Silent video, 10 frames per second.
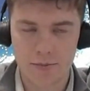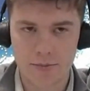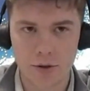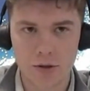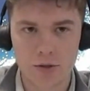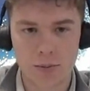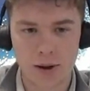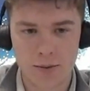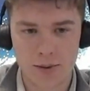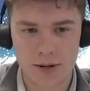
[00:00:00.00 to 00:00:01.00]
look to
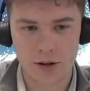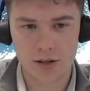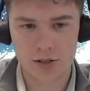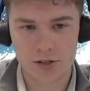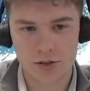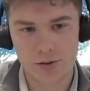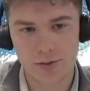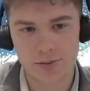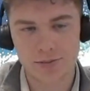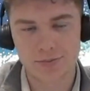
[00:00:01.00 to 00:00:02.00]
apply my knowledge
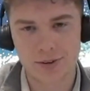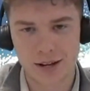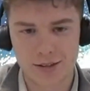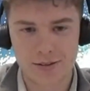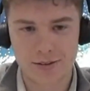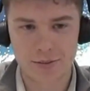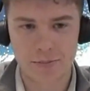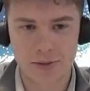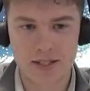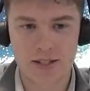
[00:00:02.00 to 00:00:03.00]
through like
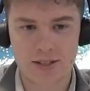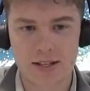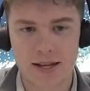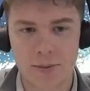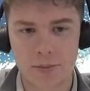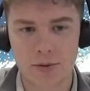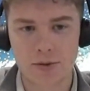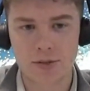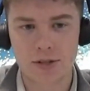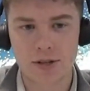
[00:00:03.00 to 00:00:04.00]
business
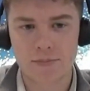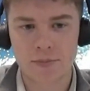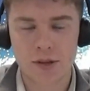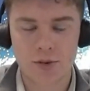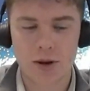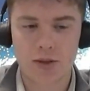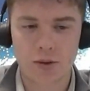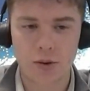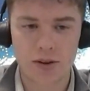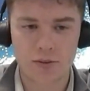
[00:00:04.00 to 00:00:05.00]
examples. So I
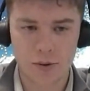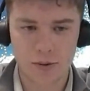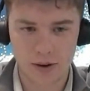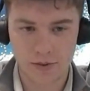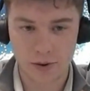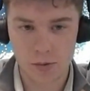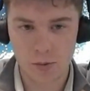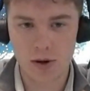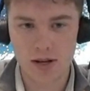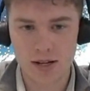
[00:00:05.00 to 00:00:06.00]
thought if I was
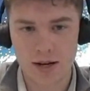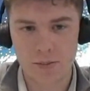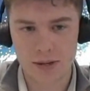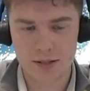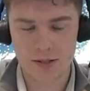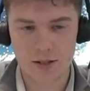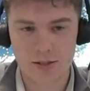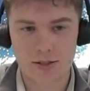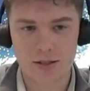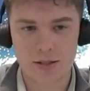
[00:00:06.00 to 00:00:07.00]
working in a
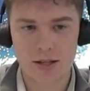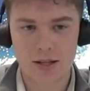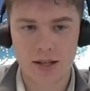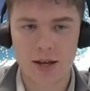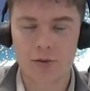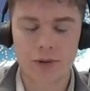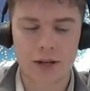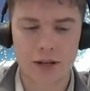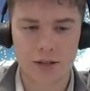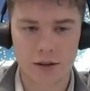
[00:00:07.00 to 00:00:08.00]
business, it would
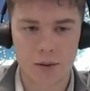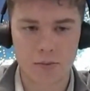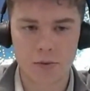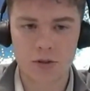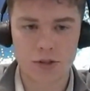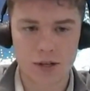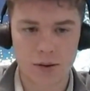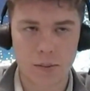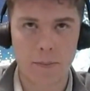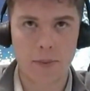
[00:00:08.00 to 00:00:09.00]
be a much
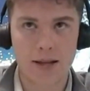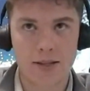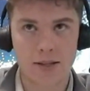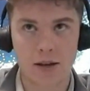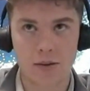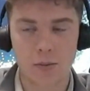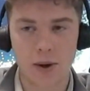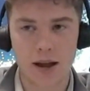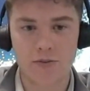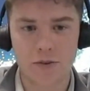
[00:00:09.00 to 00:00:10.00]
better
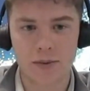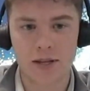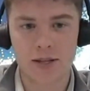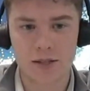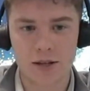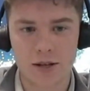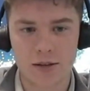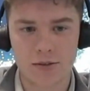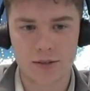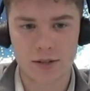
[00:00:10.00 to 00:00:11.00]
way for me to
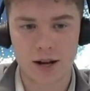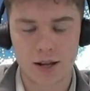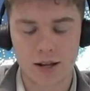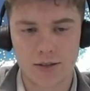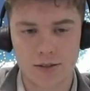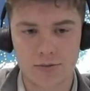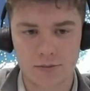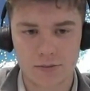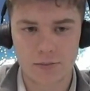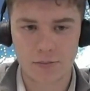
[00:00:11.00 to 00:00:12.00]
like
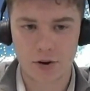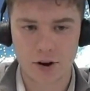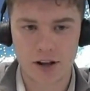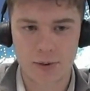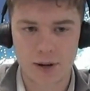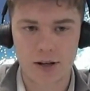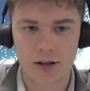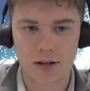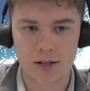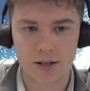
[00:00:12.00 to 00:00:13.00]
progress my
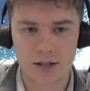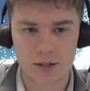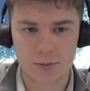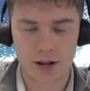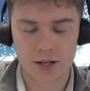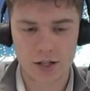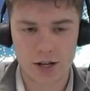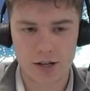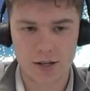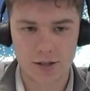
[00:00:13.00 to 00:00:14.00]
learning in supply chain.